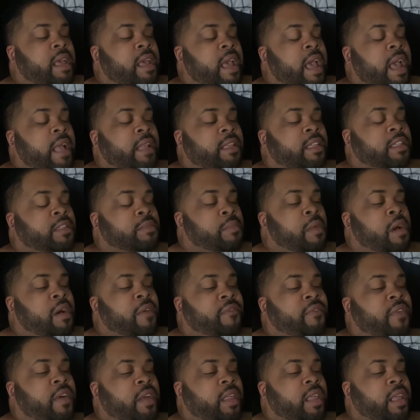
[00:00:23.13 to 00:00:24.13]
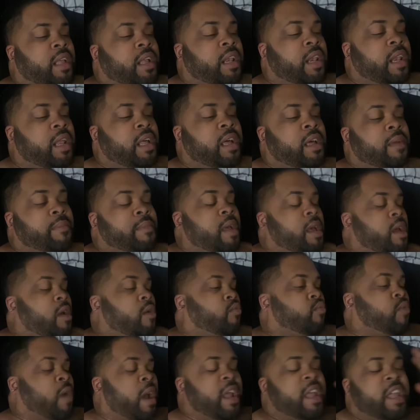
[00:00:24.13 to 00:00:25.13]
at this motherfucking club
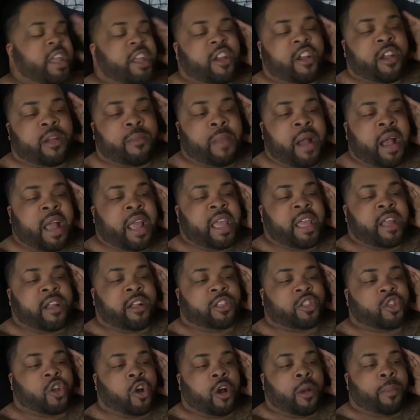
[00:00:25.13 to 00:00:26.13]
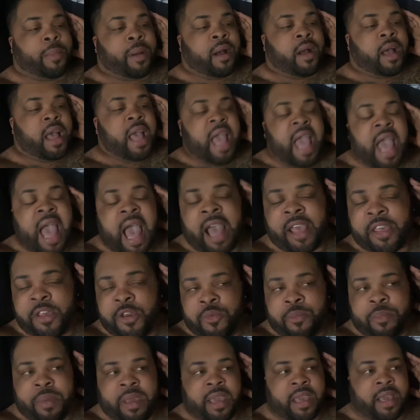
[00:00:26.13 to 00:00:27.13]
right here in my ear talk about how
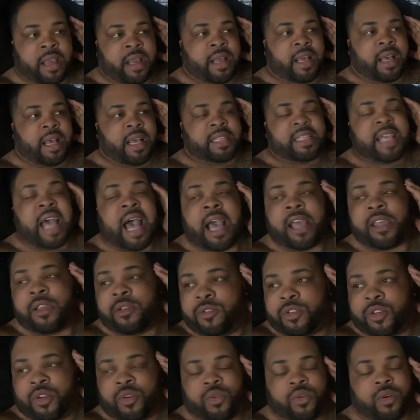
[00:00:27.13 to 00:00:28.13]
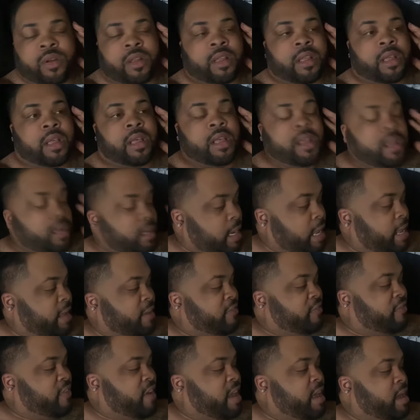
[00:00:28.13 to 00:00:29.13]
you been, cuz, how you doing. Like,
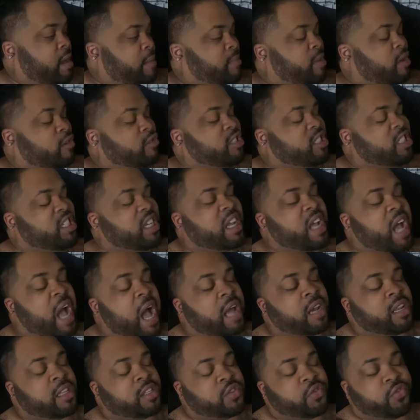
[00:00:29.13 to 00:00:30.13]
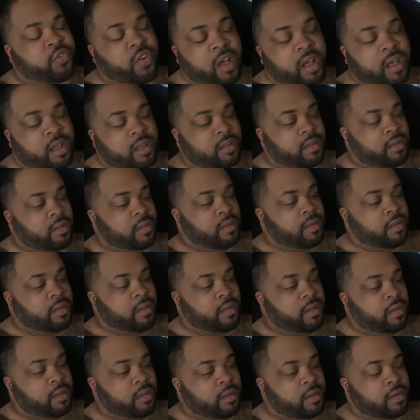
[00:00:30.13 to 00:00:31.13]
fam, your shit hot as fuck.
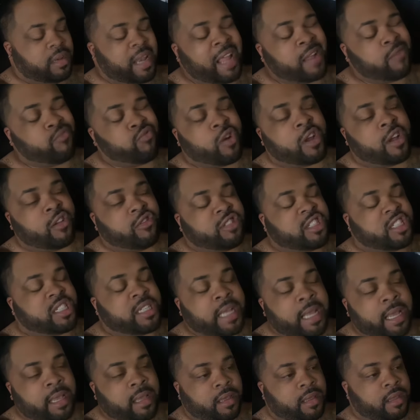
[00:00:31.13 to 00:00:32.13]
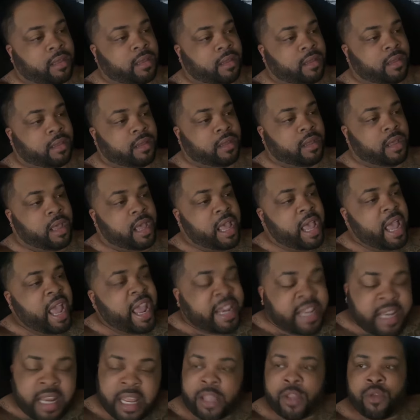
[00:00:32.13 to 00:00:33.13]
Like, real shit.
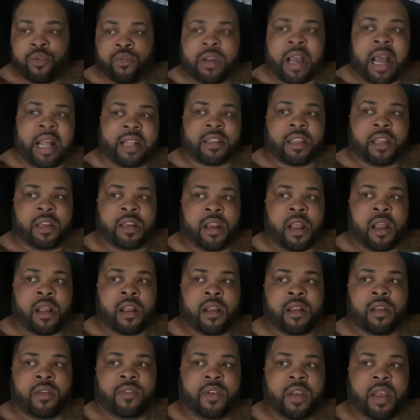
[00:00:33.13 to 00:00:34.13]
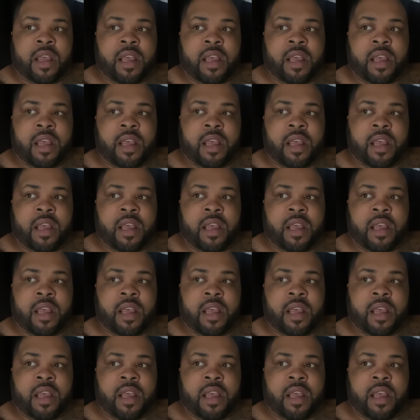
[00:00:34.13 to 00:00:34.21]
And then you got the nerve